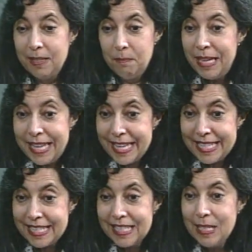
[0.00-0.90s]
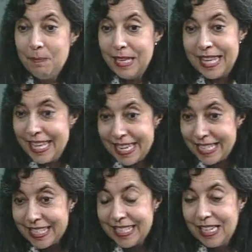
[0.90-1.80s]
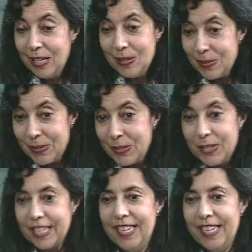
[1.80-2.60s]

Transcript: Miss, look."